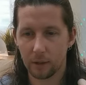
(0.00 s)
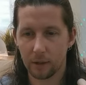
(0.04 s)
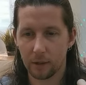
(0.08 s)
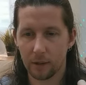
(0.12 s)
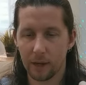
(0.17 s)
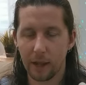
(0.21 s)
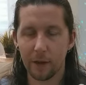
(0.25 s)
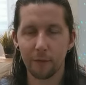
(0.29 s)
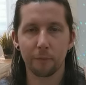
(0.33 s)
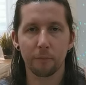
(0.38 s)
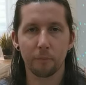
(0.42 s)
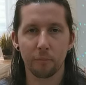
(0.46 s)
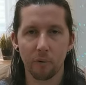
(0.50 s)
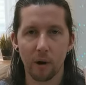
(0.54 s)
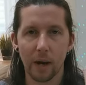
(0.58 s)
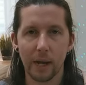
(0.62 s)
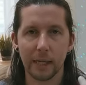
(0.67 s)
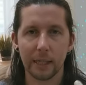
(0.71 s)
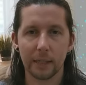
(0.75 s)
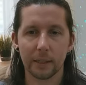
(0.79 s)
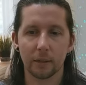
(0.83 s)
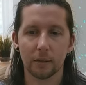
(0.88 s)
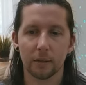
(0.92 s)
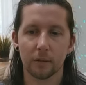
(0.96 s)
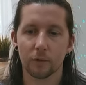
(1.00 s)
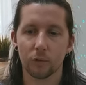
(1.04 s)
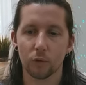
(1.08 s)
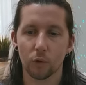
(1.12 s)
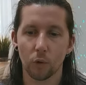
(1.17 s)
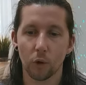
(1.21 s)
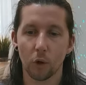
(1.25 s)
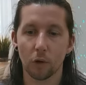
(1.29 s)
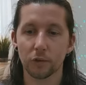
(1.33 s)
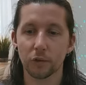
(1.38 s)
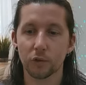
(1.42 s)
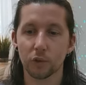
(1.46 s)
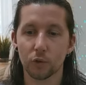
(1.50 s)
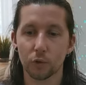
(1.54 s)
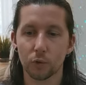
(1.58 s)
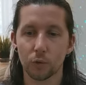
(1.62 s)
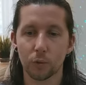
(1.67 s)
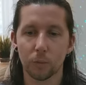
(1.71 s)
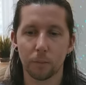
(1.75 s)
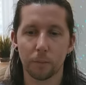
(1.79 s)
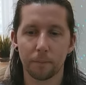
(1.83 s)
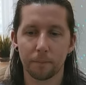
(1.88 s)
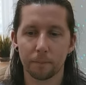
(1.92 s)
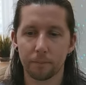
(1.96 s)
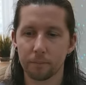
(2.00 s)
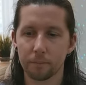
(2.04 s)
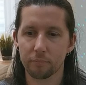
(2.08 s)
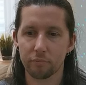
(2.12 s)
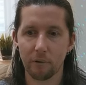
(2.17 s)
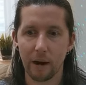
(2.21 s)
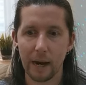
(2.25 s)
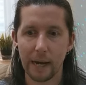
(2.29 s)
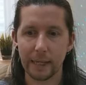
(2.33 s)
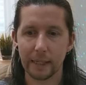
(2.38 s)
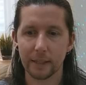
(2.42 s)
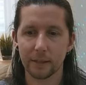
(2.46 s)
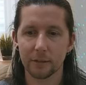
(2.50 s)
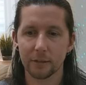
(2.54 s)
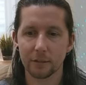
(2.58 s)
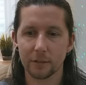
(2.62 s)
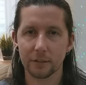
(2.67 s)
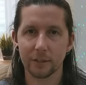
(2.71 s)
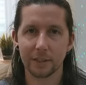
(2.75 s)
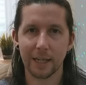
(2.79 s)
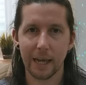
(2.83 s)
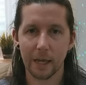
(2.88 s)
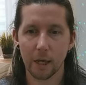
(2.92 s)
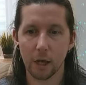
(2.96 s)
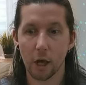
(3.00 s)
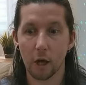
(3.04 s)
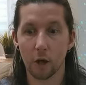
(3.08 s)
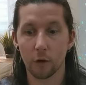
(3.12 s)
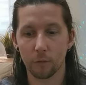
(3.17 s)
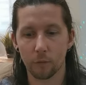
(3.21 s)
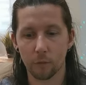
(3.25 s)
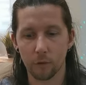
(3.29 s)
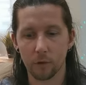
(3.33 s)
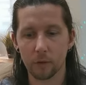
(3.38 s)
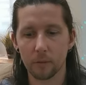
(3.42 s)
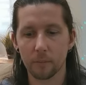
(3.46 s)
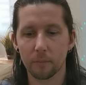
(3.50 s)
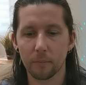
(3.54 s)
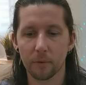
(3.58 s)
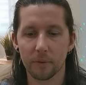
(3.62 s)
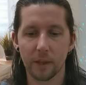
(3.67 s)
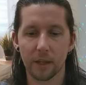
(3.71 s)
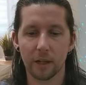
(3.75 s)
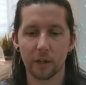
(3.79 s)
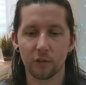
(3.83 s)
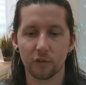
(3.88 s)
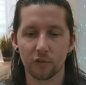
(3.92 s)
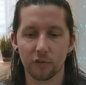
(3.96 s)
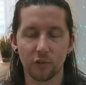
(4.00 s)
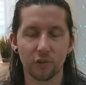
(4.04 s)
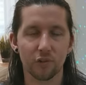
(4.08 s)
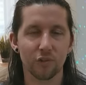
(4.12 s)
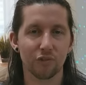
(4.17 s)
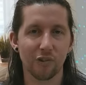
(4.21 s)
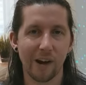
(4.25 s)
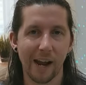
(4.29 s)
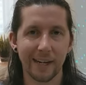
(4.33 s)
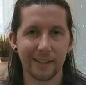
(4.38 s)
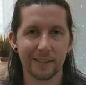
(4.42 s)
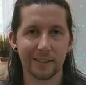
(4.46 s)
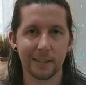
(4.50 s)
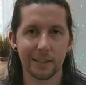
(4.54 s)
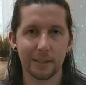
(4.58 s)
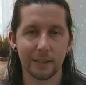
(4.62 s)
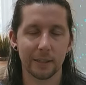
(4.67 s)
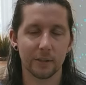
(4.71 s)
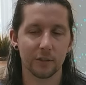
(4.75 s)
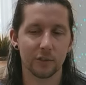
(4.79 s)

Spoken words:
left brain, your logical brain, to take over, but then it's distracted.